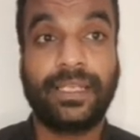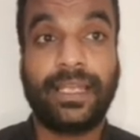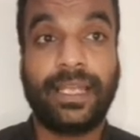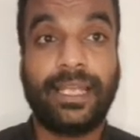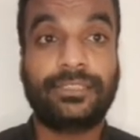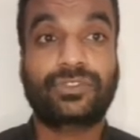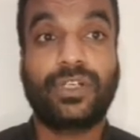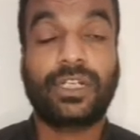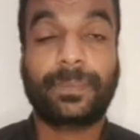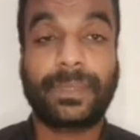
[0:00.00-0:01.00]
S
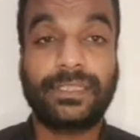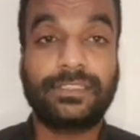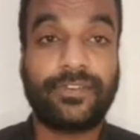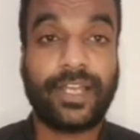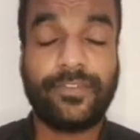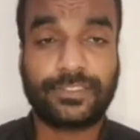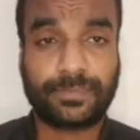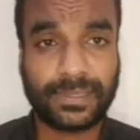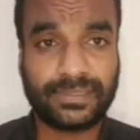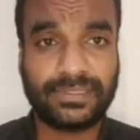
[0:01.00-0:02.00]
square plus 5s
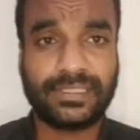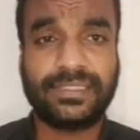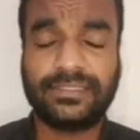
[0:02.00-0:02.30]
plus 6 is